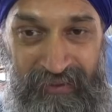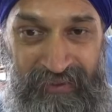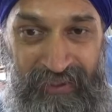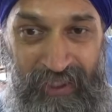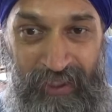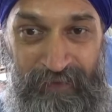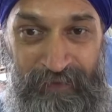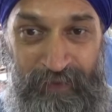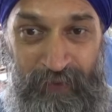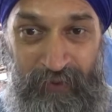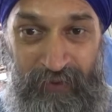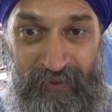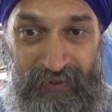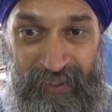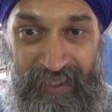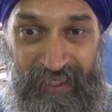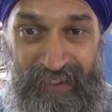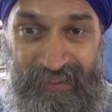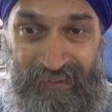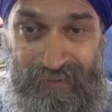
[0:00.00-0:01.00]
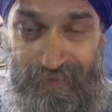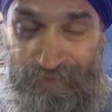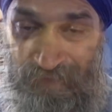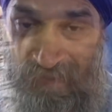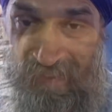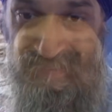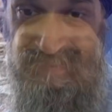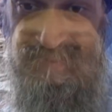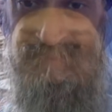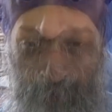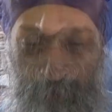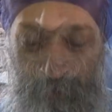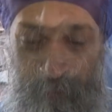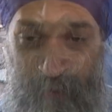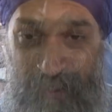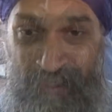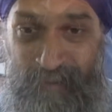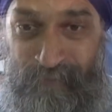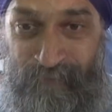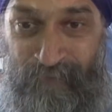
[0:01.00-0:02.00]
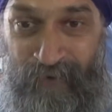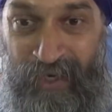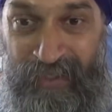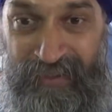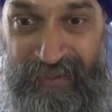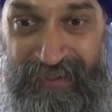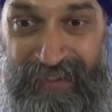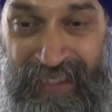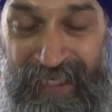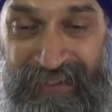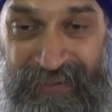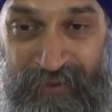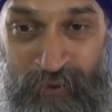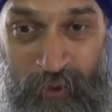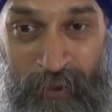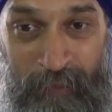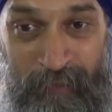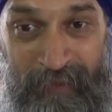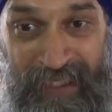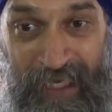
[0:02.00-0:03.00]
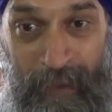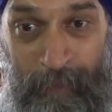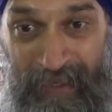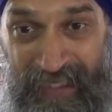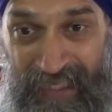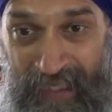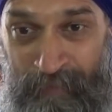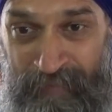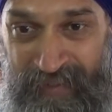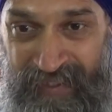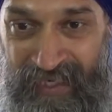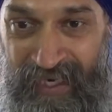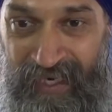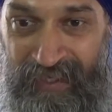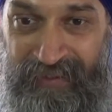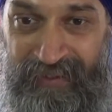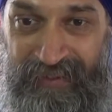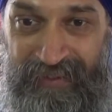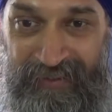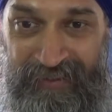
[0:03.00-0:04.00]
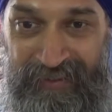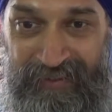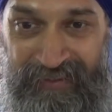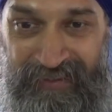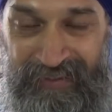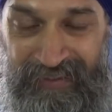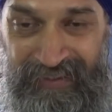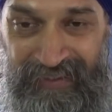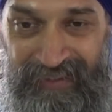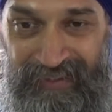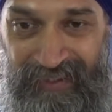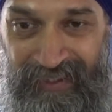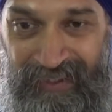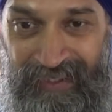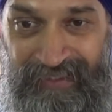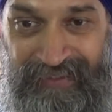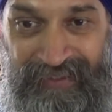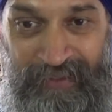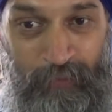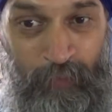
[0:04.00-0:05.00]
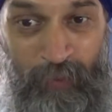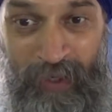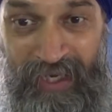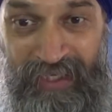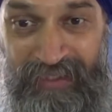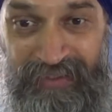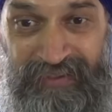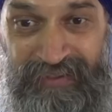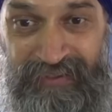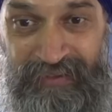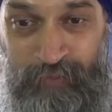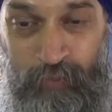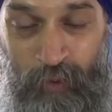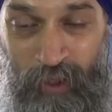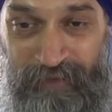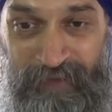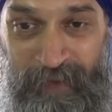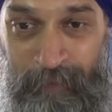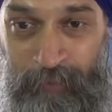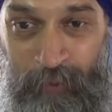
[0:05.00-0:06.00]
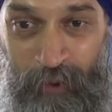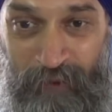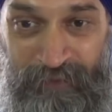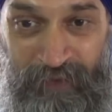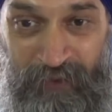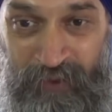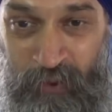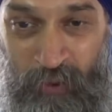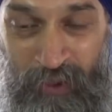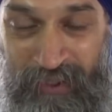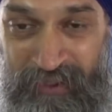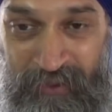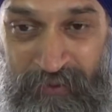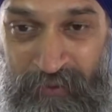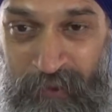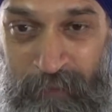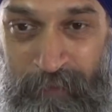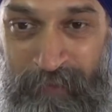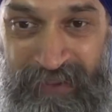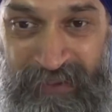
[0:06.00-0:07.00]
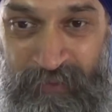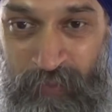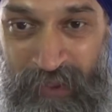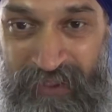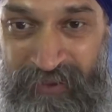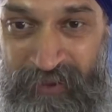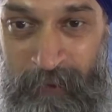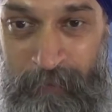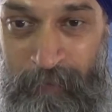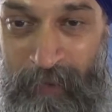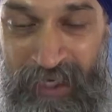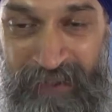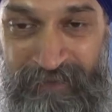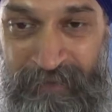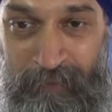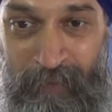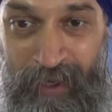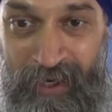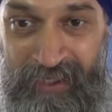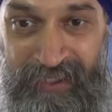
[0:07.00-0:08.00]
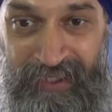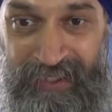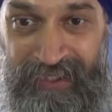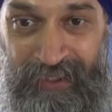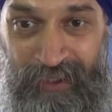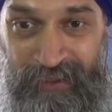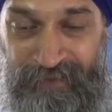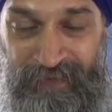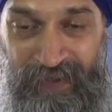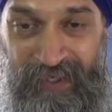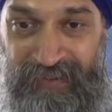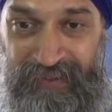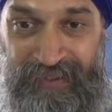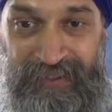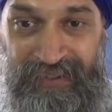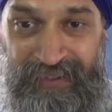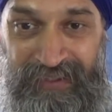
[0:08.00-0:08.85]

so forth, and fed them. When father saw him, came back empty-handed, and he said, what have you bought for 20 rupees? Where's your bargain market? He goes, Father,